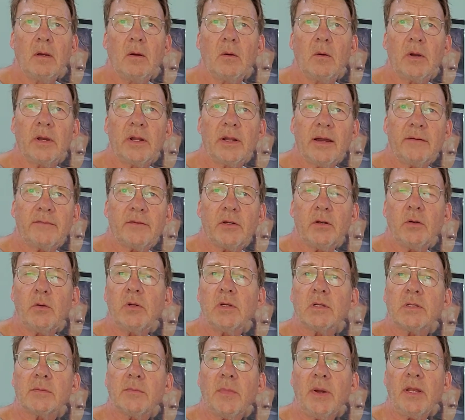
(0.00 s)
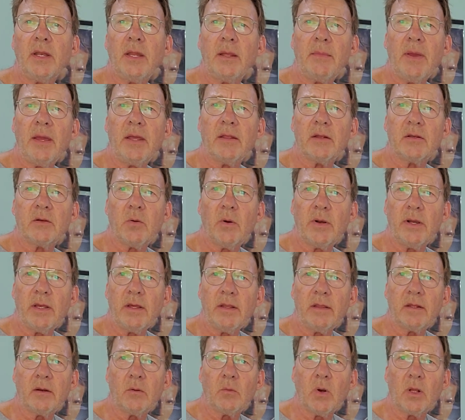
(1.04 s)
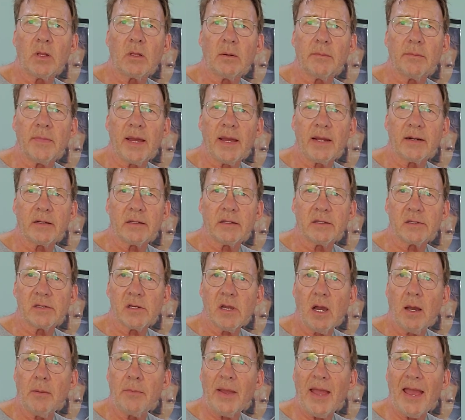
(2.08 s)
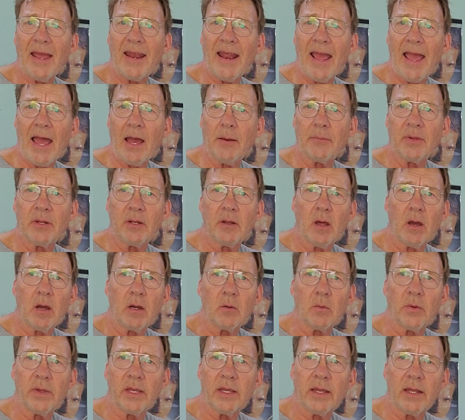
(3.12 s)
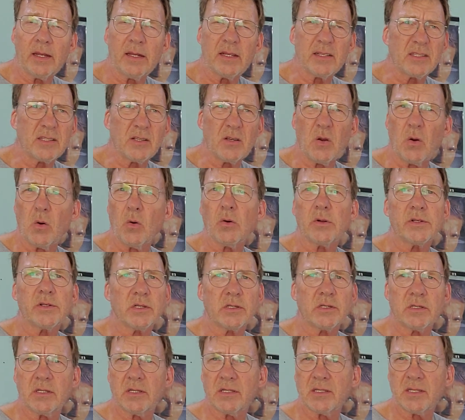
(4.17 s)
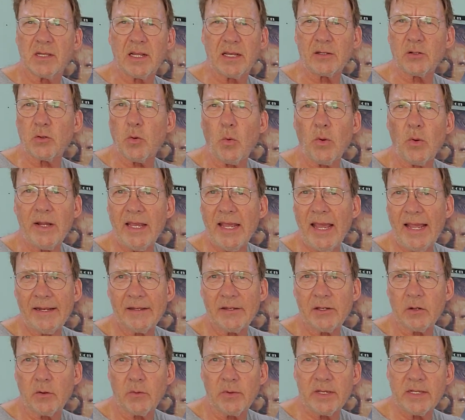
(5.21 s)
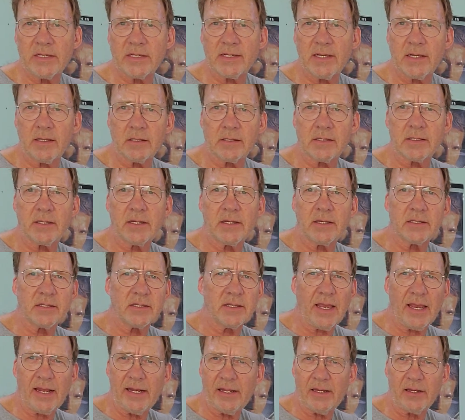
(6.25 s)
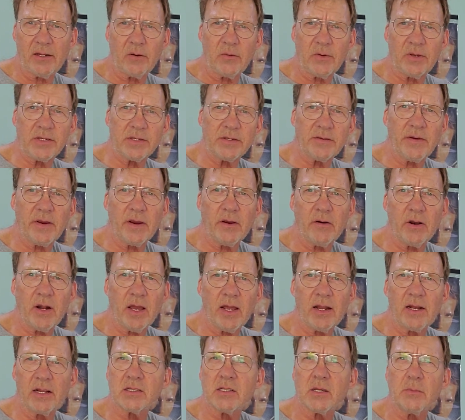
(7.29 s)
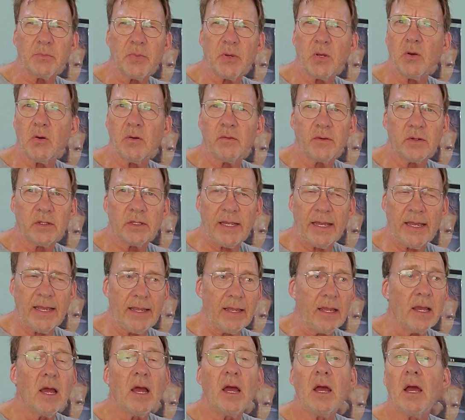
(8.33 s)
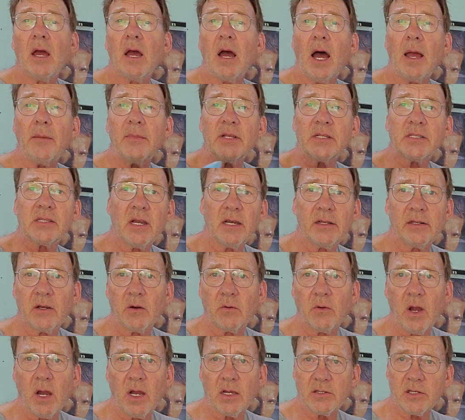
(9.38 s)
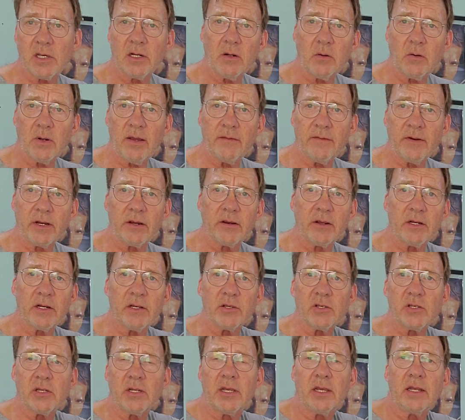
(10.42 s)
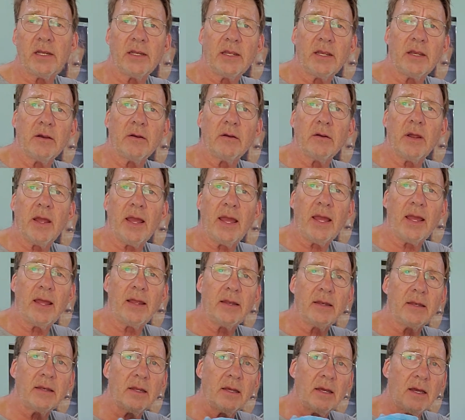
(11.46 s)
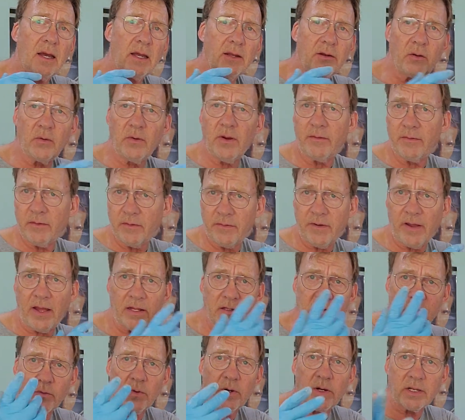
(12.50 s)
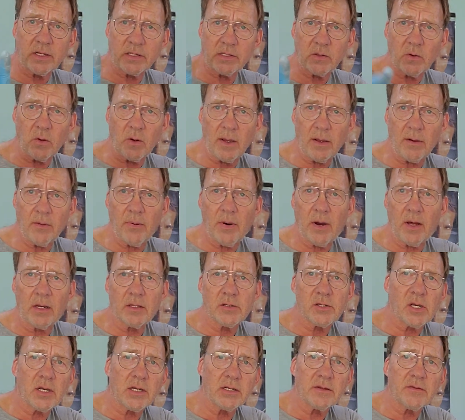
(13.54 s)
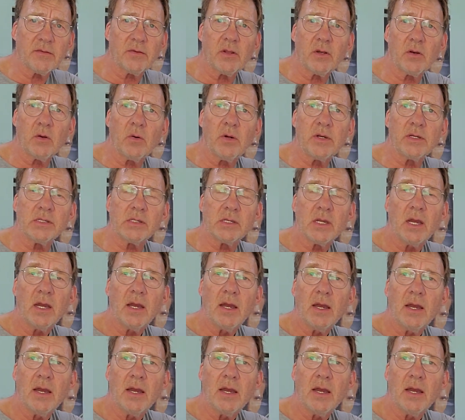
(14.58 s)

Well, good afternoon. It's Monday, May the 20th, and welcome back to the shop, and happy long weekend. It's gorgeous. It's like 28 degrees Celsius, 80 degrees Fahrenheit. It's a beautiful day. I'm inside the garage. I don't have air conditioning in here, and I do have the fans running, so I apologize for the noise,